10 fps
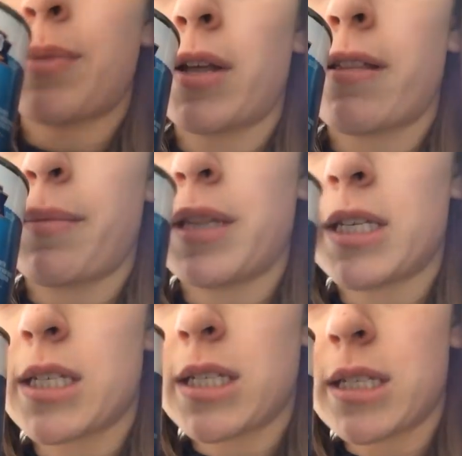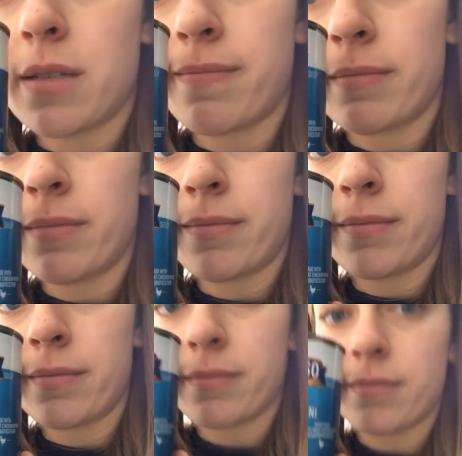bought some of this,
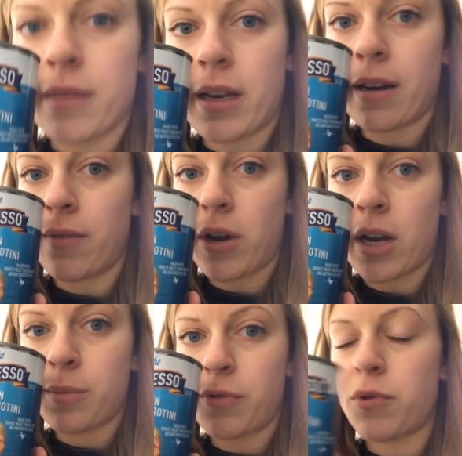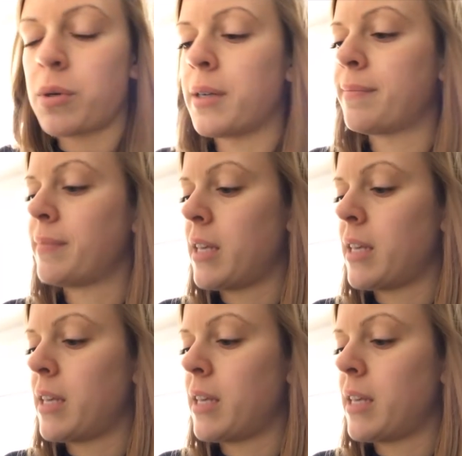never had it before.